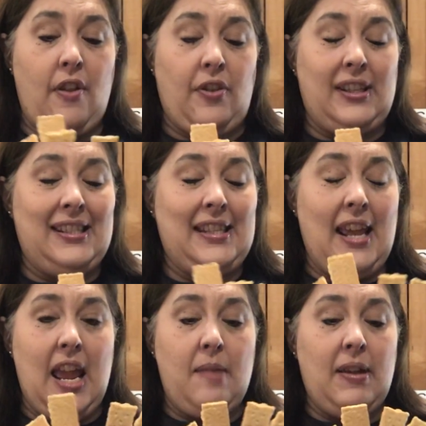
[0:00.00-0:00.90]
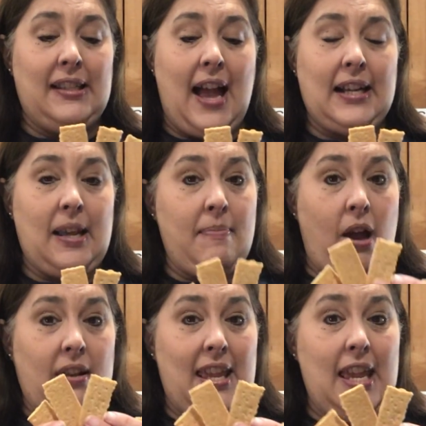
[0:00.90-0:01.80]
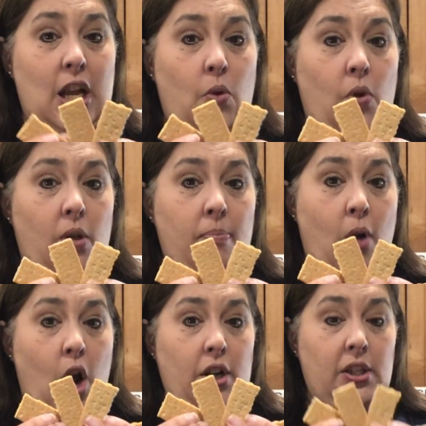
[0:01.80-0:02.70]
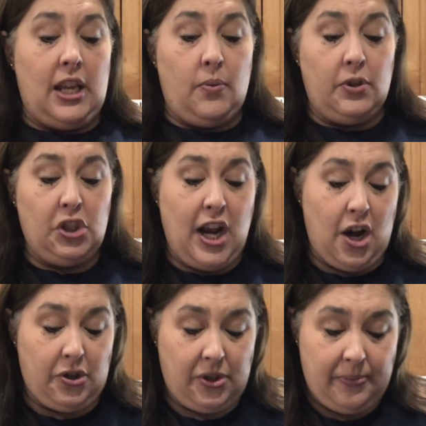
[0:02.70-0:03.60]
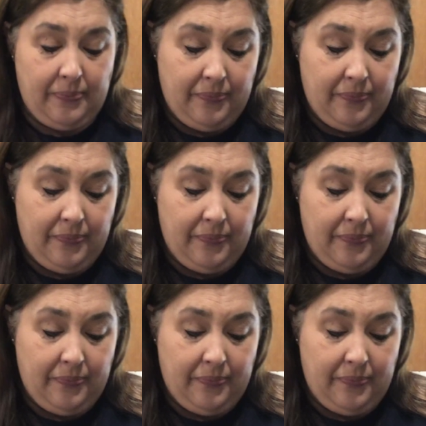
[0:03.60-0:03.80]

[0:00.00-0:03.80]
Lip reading: They're the same exact amount, equal parts, equal shares.